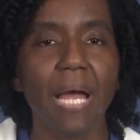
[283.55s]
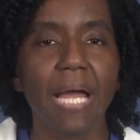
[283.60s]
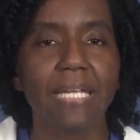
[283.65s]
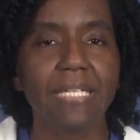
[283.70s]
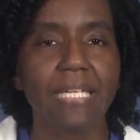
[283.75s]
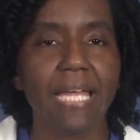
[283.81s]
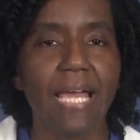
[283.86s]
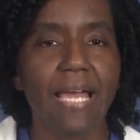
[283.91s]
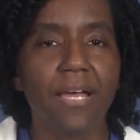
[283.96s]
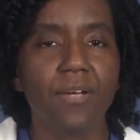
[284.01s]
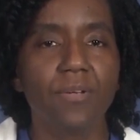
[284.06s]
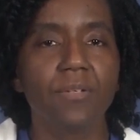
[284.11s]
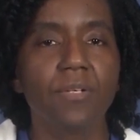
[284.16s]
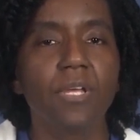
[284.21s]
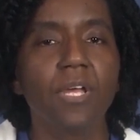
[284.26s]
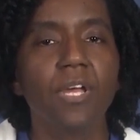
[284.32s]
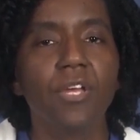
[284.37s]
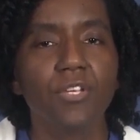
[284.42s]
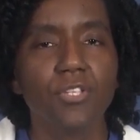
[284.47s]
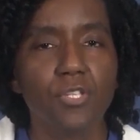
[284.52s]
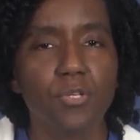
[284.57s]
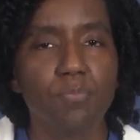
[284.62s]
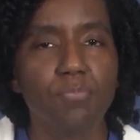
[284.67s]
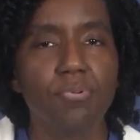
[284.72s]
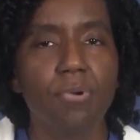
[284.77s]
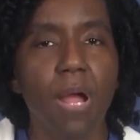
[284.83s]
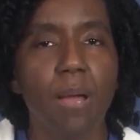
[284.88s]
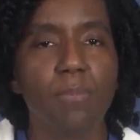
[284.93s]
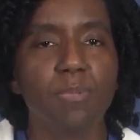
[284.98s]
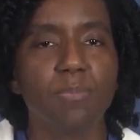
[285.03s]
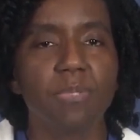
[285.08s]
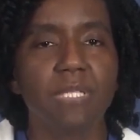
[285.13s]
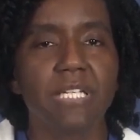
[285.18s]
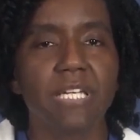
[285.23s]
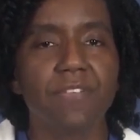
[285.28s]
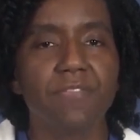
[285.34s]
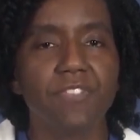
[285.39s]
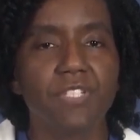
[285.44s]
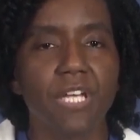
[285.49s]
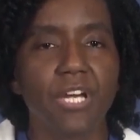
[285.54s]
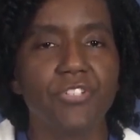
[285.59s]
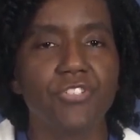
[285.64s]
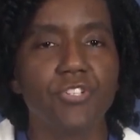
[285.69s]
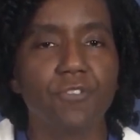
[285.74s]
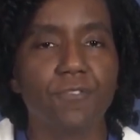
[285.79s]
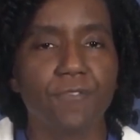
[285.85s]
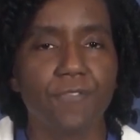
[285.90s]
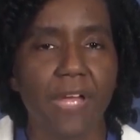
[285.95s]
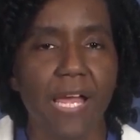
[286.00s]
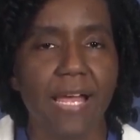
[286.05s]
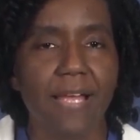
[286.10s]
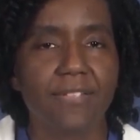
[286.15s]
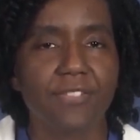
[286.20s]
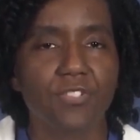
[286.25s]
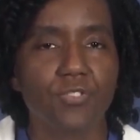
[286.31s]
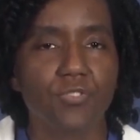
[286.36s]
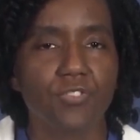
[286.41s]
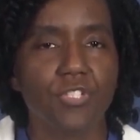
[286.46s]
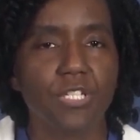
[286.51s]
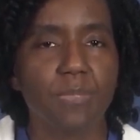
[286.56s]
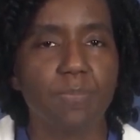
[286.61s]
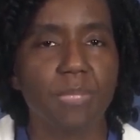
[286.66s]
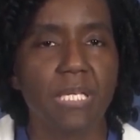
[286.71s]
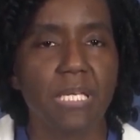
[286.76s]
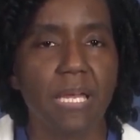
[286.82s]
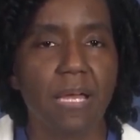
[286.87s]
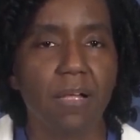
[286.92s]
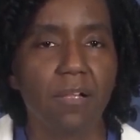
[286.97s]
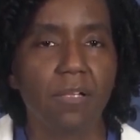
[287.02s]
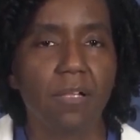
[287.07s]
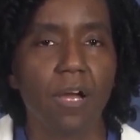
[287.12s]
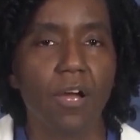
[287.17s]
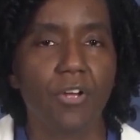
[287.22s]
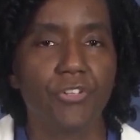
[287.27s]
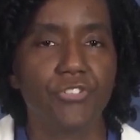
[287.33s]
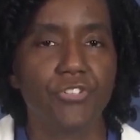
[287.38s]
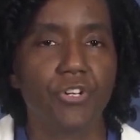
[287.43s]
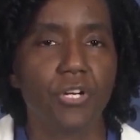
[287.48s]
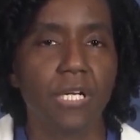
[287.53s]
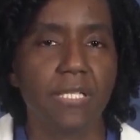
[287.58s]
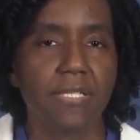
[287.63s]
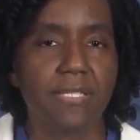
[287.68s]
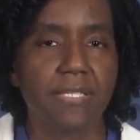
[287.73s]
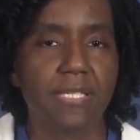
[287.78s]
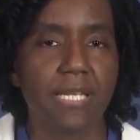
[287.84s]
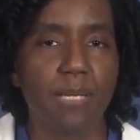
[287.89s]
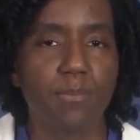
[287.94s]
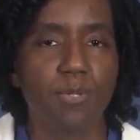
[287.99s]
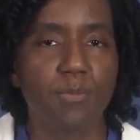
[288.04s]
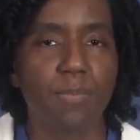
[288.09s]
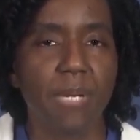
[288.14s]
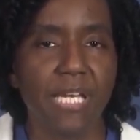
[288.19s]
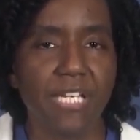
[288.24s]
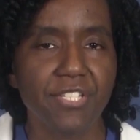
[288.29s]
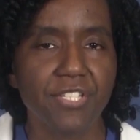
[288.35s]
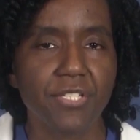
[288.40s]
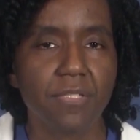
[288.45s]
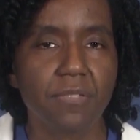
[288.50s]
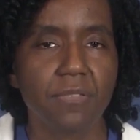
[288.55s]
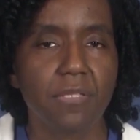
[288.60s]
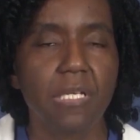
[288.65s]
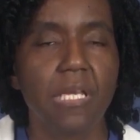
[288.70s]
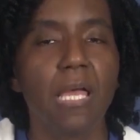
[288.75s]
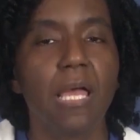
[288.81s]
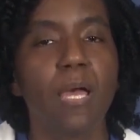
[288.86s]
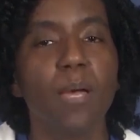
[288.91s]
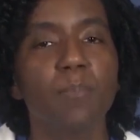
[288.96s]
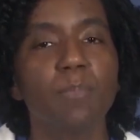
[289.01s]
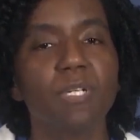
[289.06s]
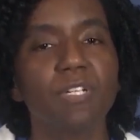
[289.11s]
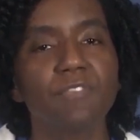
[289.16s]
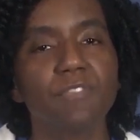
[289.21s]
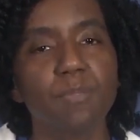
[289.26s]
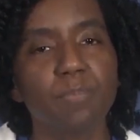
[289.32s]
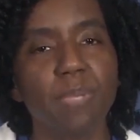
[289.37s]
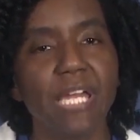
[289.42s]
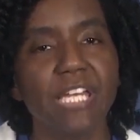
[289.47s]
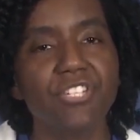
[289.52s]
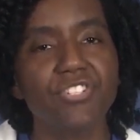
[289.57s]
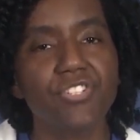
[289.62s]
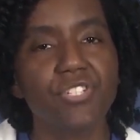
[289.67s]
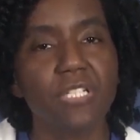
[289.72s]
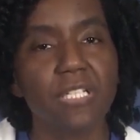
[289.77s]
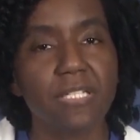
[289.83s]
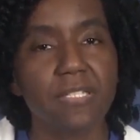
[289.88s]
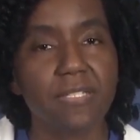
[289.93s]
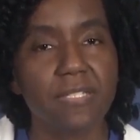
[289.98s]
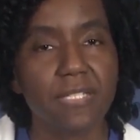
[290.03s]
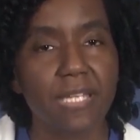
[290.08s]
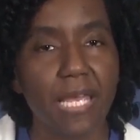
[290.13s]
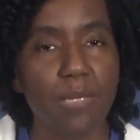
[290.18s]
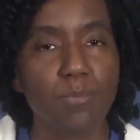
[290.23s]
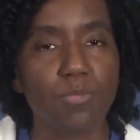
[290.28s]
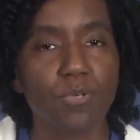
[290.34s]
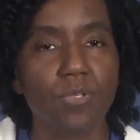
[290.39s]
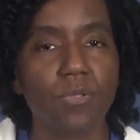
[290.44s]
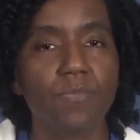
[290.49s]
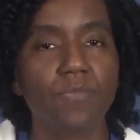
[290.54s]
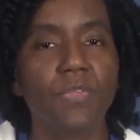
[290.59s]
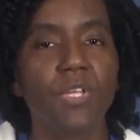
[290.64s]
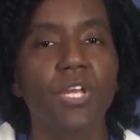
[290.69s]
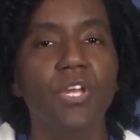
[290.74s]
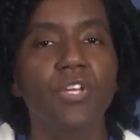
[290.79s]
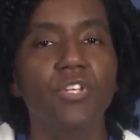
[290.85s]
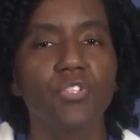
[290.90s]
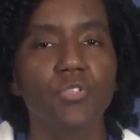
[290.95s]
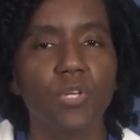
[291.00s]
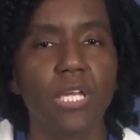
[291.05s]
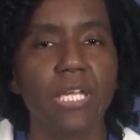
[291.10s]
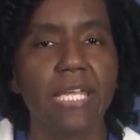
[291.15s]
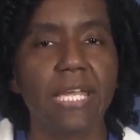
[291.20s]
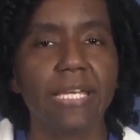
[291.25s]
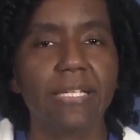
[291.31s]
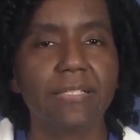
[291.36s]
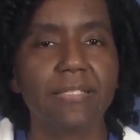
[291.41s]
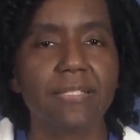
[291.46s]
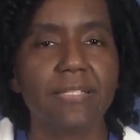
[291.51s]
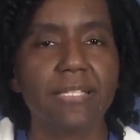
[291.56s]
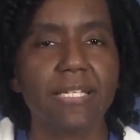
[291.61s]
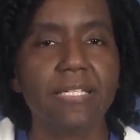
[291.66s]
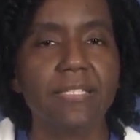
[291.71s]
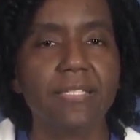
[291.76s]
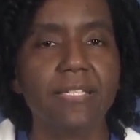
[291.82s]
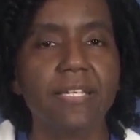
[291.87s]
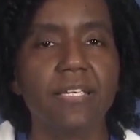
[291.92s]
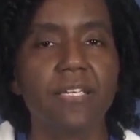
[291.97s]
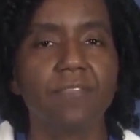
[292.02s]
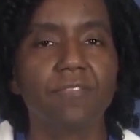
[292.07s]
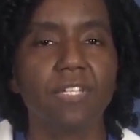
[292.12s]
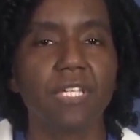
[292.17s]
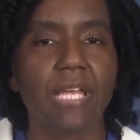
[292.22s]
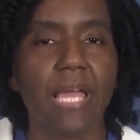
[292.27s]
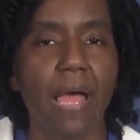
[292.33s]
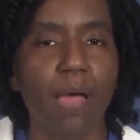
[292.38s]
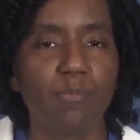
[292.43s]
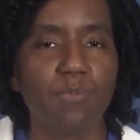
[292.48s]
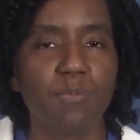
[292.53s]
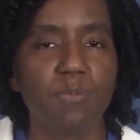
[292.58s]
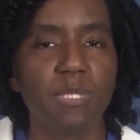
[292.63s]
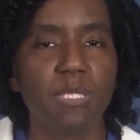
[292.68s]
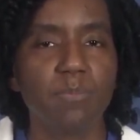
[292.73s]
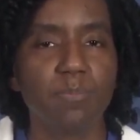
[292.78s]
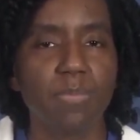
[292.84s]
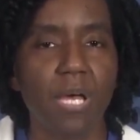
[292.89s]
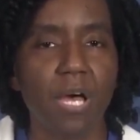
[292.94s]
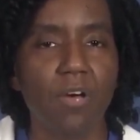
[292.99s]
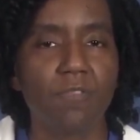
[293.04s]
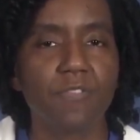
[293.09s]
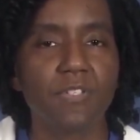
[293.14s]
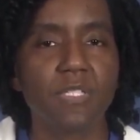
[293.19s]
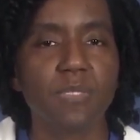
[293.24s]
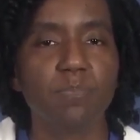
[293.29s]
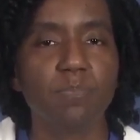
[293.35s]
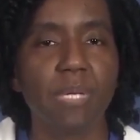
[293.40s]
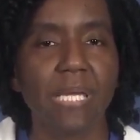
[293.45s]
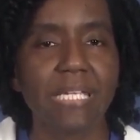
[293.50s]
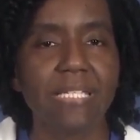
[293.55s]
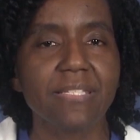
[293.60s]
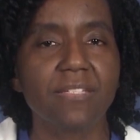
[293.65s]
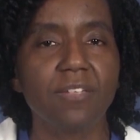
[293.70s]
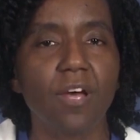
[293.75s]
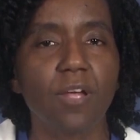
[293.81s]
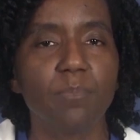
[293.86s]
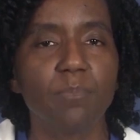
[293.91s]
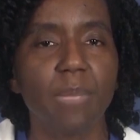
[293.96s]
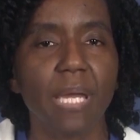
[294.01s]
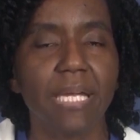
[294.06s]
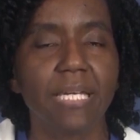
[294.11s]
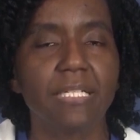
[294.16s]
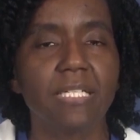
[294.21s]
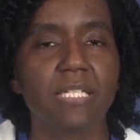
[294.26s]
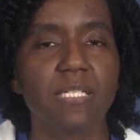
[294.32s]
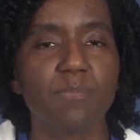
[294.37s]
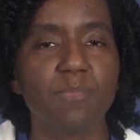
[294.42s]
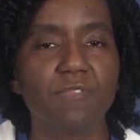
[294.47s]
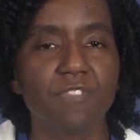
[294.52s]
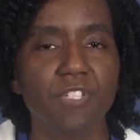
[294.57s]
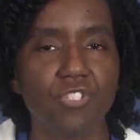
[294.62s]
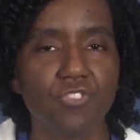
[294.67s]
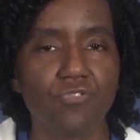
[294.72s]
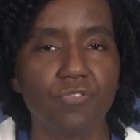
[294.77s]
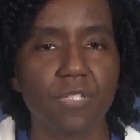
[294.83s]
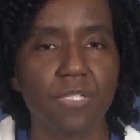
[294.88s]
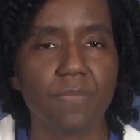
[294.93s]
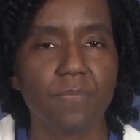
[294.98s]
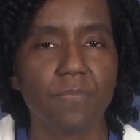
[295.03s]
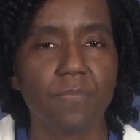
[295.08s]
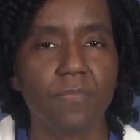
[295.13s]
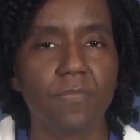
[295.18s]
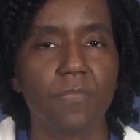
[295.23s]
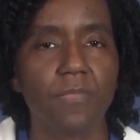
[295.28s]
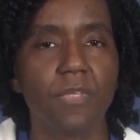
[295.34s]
By now, you probably have done your FAST or DPL on your unstable patient, but if the patient is stable, you can get a CT of the abdomen and pelvis based on mechanism of injury.